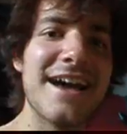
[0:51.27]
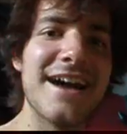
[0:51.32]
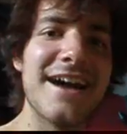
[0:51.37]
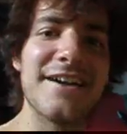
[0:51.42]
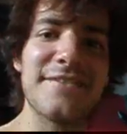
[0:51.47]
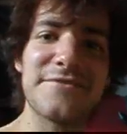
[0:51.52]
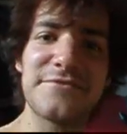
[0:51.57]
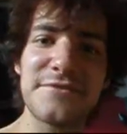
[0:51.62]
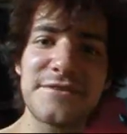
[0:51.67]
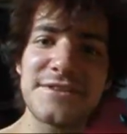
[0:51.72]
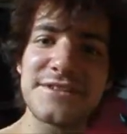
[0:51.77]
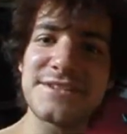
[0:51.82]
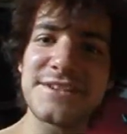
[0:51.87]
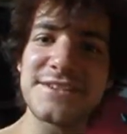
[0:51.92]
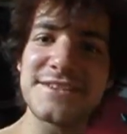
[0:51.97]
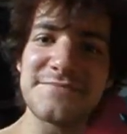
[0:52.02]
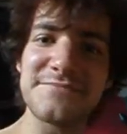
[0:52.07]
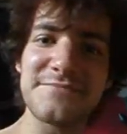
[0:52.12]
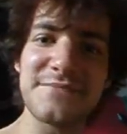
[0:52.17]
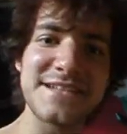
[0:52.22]
I thought I'd show
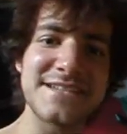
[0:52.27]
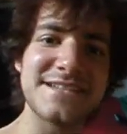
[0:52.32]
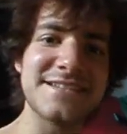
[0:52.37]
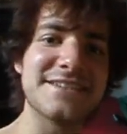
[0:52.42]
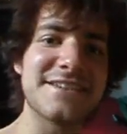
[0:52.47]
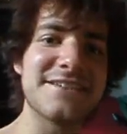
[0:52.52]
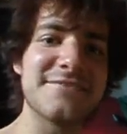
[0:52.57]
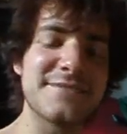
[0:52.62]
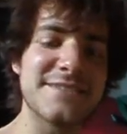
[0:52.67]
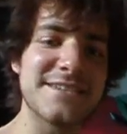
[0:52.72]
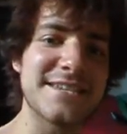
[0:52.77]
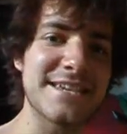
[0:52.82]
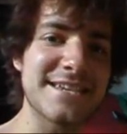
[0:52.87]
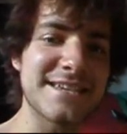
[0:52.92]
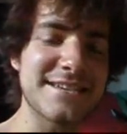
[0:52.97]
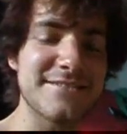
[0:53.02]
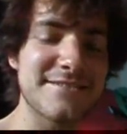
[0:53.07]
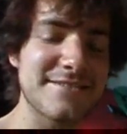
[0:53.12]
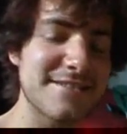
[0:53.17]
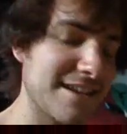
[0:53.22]
you some pictures I've been taking